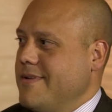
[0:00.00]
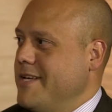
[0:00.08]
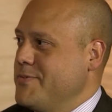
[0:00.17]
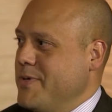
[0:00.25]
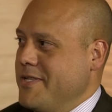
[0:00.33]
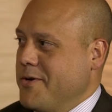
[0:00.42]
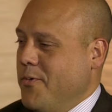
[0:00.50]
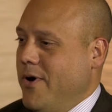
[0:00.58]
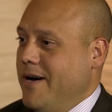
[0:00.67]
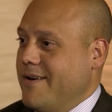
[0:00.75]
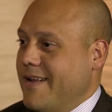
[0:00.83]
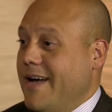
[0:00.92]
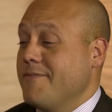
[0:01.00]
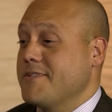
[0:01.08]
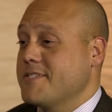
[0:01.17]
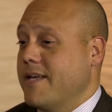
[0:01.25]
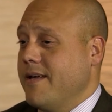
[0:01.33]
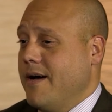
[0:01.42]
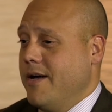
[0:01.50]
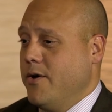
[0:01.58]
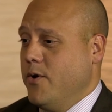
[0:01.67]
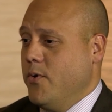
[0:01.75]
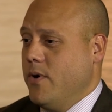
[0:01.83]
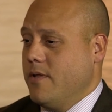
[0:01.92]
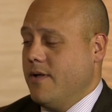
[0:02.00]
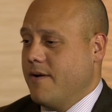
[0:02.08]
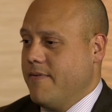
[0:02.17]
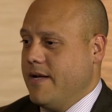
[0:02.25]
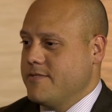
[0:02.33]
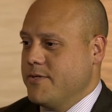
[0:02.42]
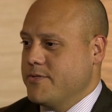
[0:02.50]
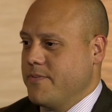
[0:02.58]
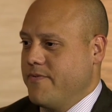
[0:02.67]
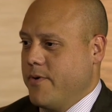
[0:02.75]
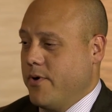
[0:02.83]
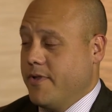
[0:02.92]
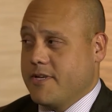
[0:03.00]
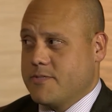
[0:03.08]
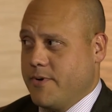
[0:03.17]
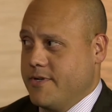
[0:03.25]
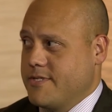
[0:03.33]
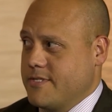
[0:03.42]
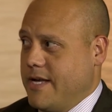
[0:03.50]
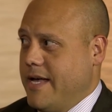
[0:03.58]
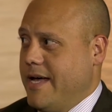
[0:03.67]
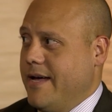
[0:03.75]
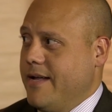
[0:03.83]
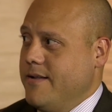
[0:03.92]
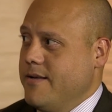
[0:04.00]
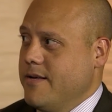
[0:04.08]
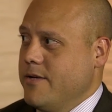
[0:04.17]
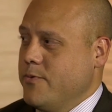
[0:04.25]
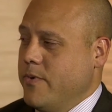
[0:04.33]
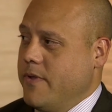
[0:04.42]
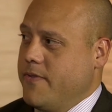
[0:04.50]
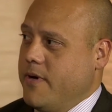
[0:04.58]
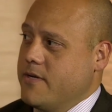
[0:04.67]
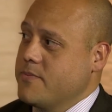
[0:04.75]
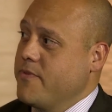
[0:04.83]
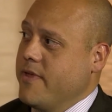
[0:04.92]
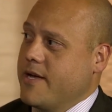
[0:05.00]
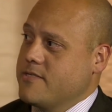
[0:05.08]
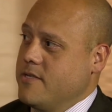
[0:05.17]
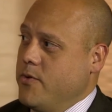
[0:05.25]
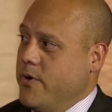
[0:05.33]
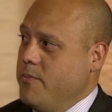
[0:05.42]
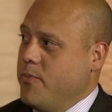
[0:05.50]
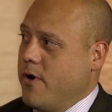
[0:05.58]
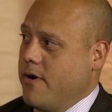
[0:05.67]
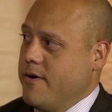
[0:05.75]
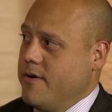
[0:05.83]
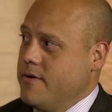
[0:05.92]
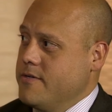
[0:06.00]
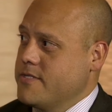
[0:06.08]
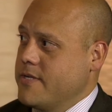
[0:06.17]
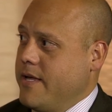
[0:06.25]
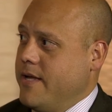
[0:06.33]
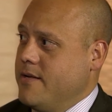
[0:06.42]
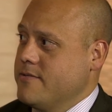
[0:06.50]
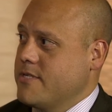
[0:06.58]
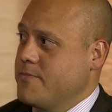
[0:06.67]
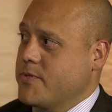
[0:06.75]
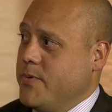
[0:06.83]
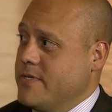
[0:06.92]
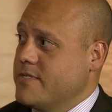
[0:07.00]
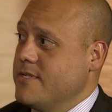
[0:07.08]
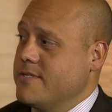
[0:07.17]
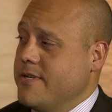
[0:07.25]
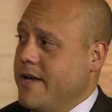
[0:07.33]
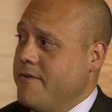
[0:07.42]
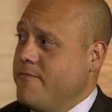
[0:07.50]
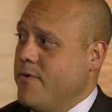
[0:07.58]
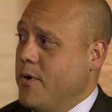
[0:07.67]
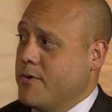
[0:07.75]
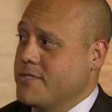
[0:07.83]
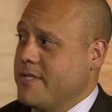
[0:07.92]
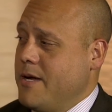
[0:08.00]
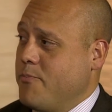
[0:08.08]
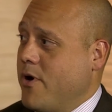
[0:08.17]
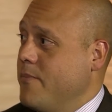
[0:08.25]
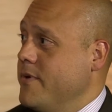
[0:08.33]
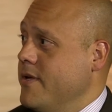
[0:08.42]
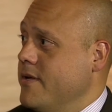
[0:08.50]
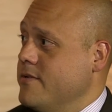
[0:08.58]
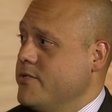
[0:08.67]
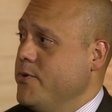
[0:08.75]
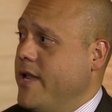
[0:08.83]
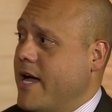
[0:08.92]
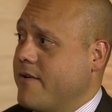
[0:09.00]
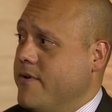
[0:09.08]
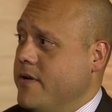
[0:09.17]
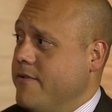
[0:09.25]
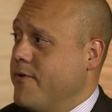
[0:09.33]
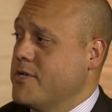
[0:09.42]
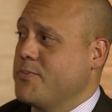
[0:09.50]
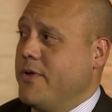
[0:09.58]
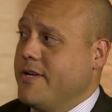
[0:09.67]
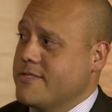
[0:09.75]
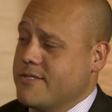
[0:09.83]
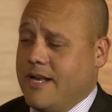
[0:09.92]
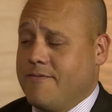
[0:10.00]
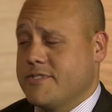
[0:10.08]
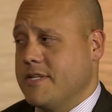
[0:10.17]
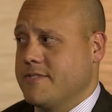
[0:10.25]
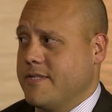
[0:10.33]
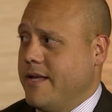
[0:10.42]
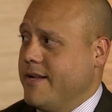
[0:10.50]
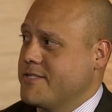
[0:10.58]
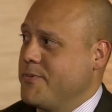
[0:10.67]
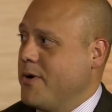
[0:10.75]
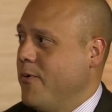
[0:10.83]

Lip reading: It has been a little while, and I have to say I owe a lot of that to some of the early experiences I had with some of the ex-Deloitte partners and subsequent CCA folks that brought me to NACVA in the first place. Ever since then, it's been a